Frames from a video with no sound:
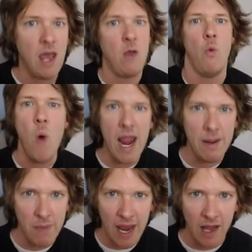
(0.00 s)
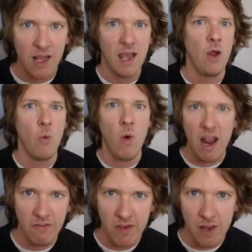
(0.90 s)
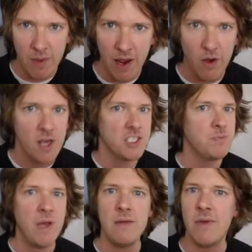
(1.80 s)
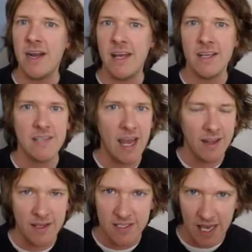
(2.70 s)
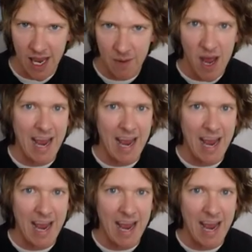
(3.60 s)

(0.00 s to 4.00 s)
a white female spend money exactly the same.